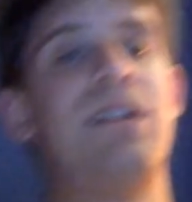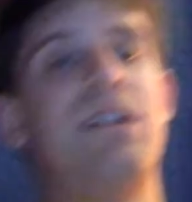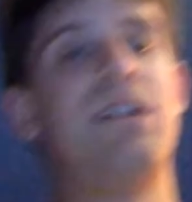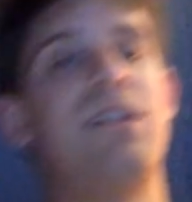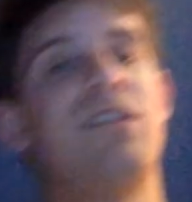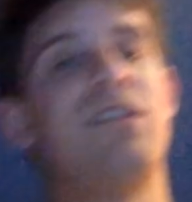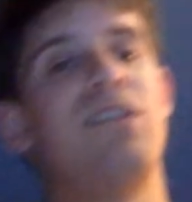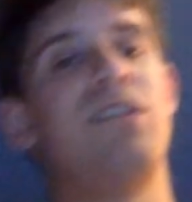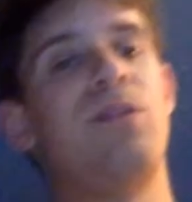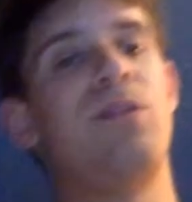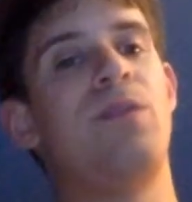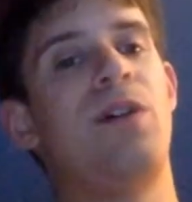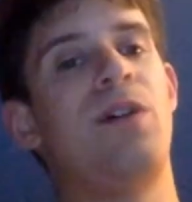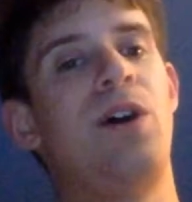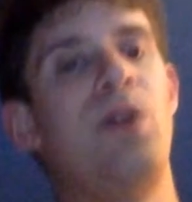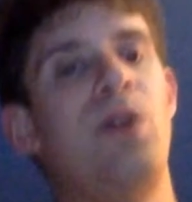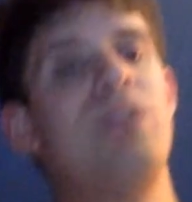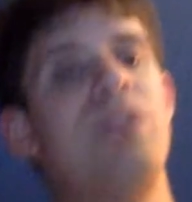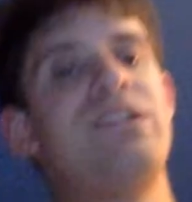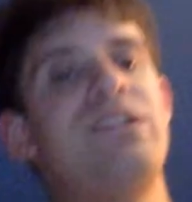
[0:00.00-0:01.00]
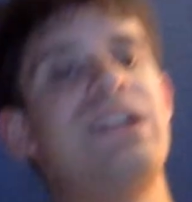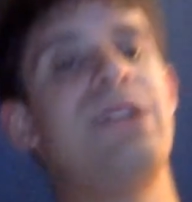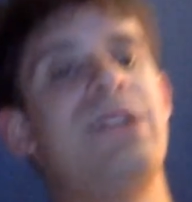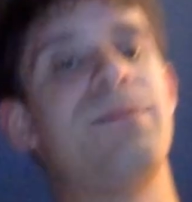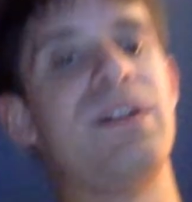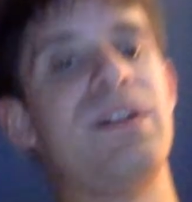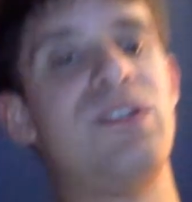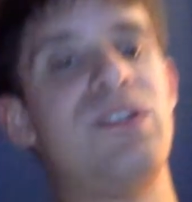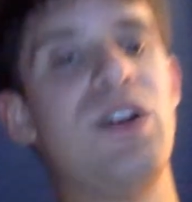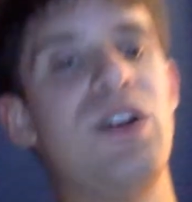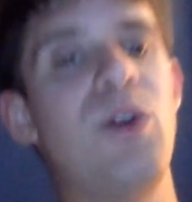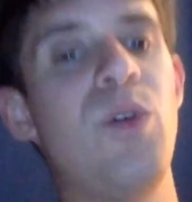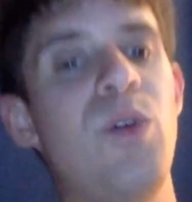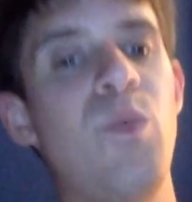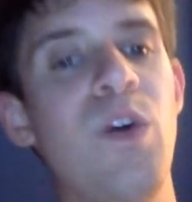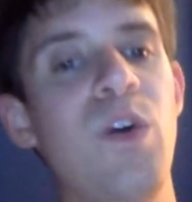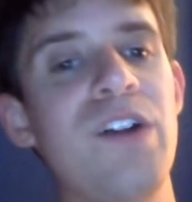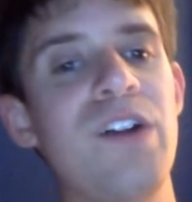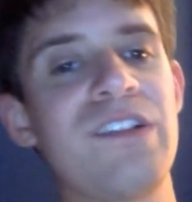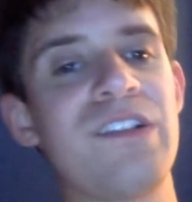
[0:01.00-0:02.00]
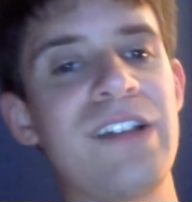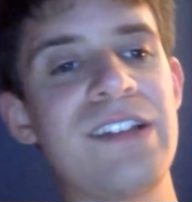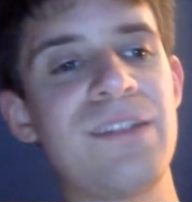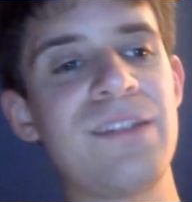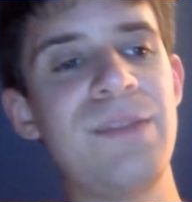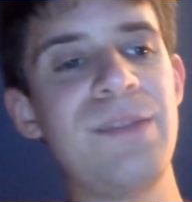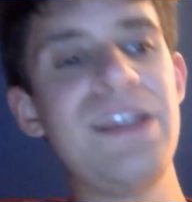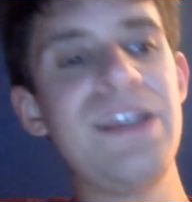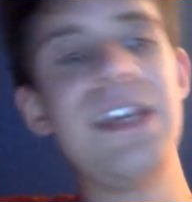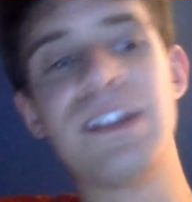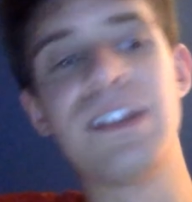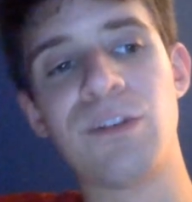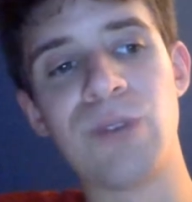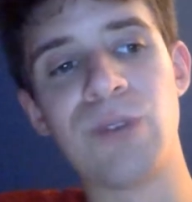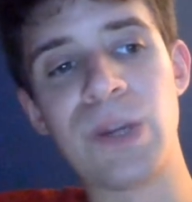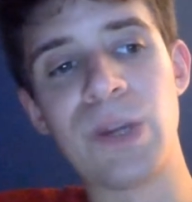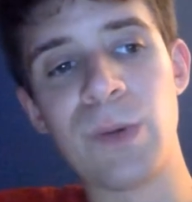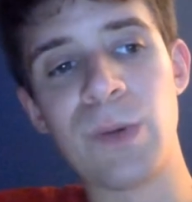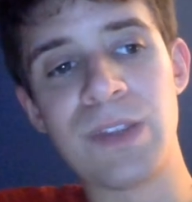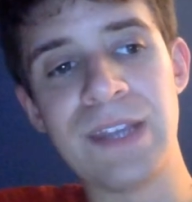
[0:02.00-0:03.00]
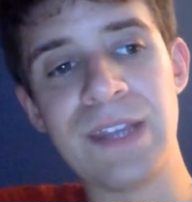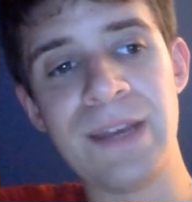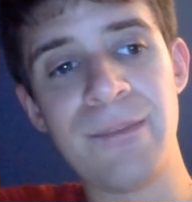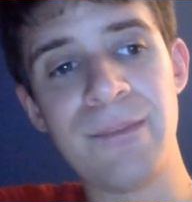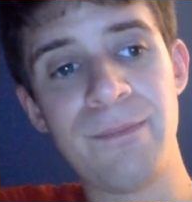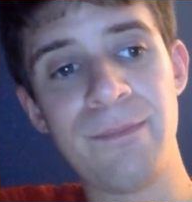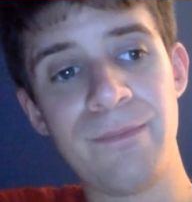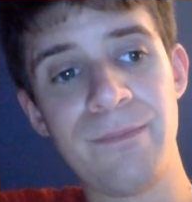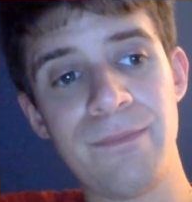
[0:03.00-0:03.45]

So Owens ended up knowing what it's like to be in the ring with them.